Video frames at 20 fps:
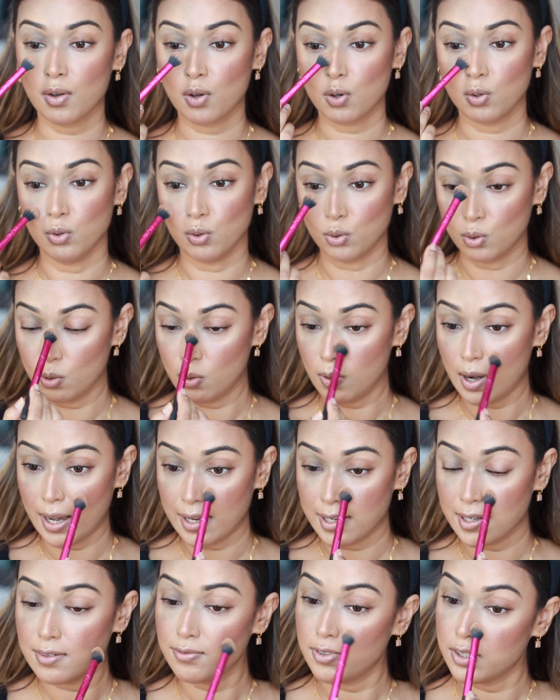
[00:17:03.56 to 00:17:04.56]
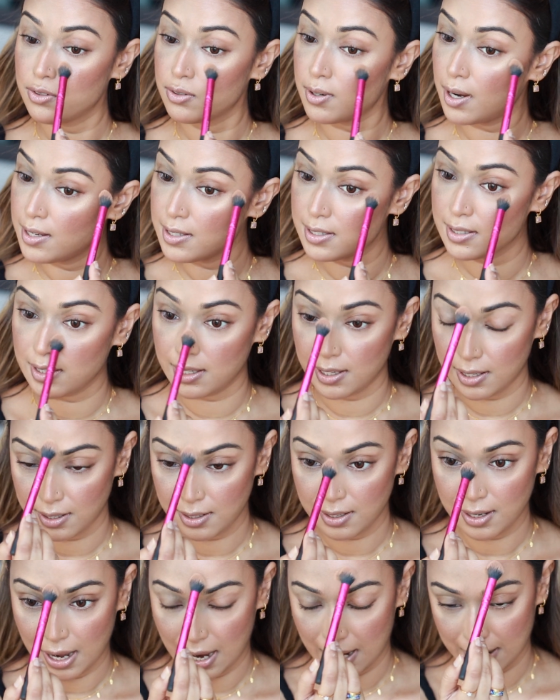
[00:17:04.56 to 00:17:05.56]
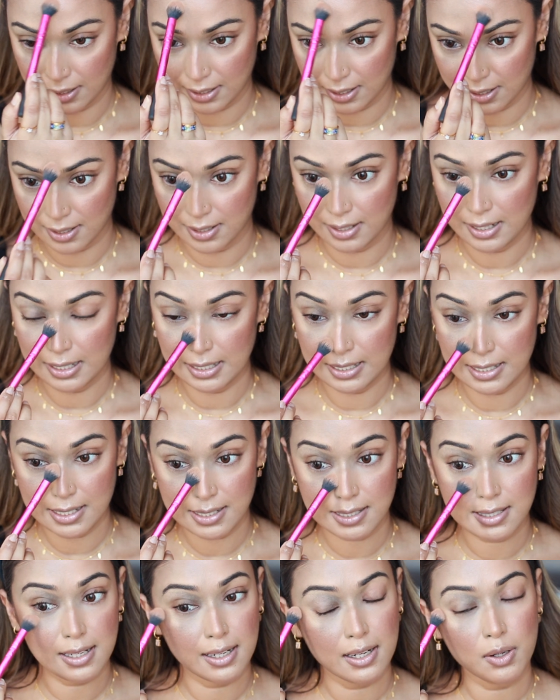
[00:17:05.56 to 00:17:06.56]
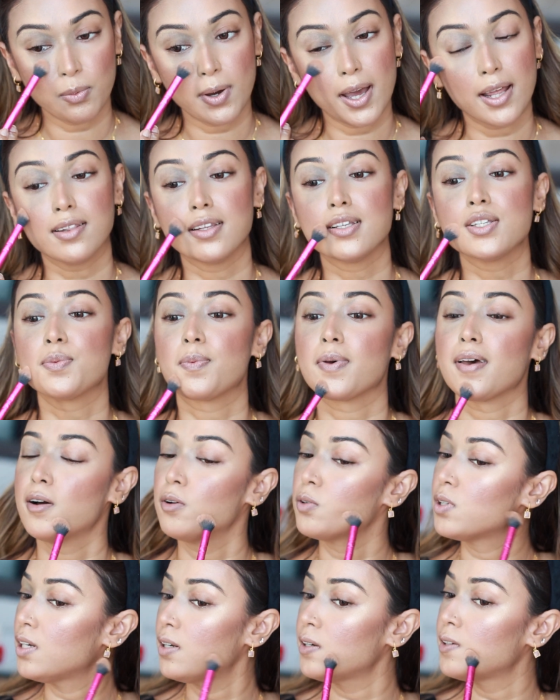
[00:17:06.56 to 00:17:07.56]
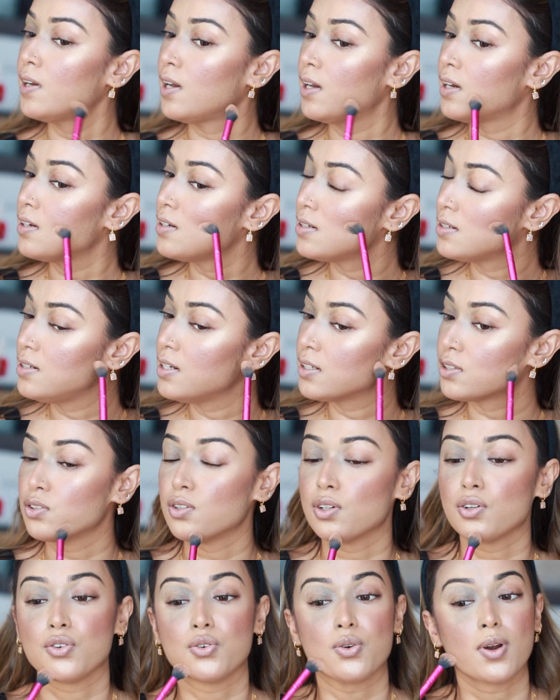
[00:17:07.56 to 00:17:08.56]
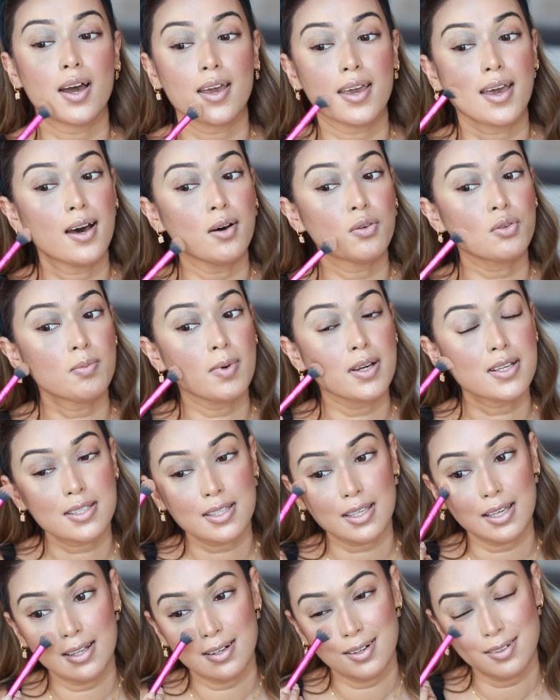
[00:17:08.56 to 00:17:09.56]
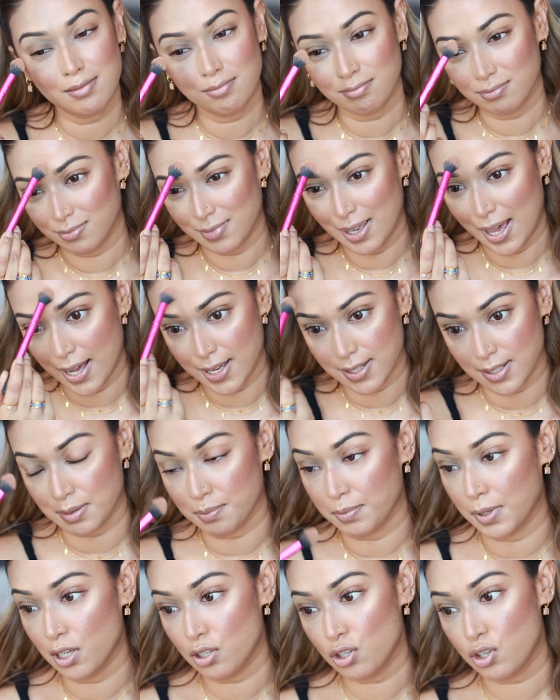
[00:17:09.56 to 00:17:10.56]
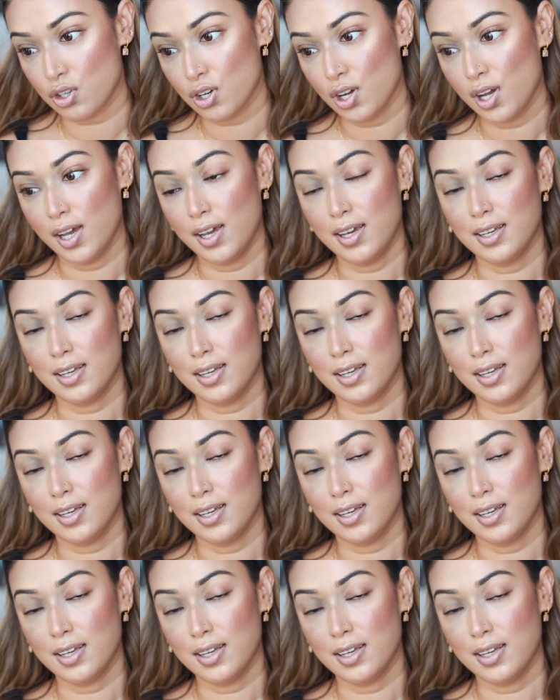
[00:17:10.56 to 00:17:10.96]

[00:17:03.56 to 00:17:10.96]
Though I have a dry skin, I can easily wear this powder. It does not dry out my skin as much.